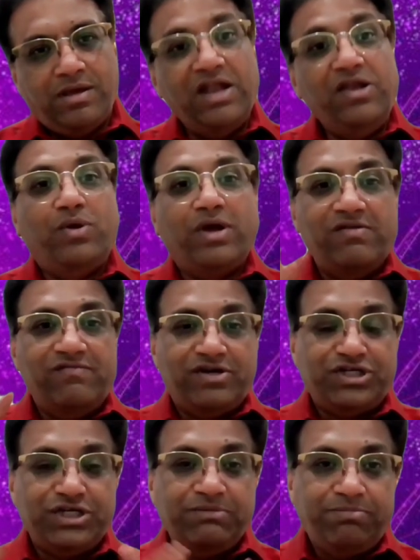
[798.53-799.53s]
And you can
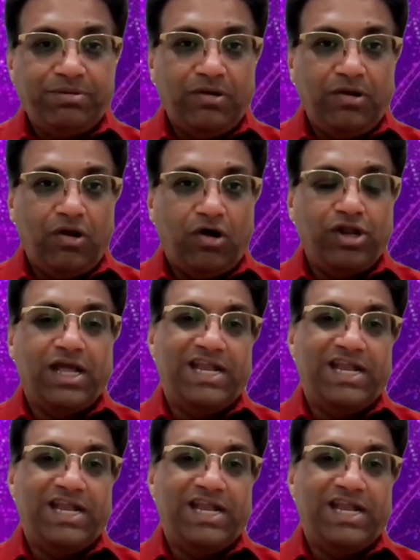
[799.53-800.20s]
worship Lord